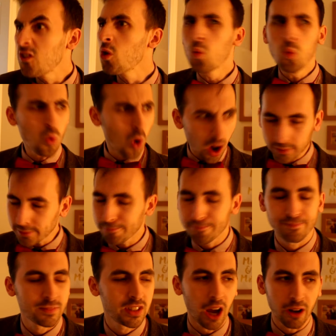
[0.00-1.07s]
For what?
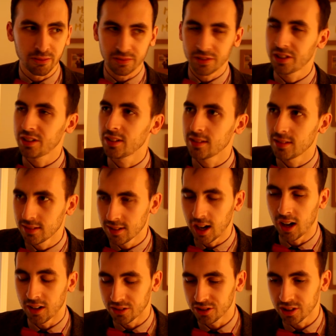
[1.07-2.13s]
Don't
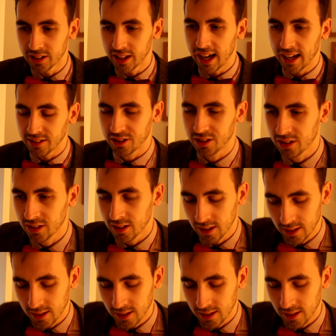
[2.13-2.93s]
answer that.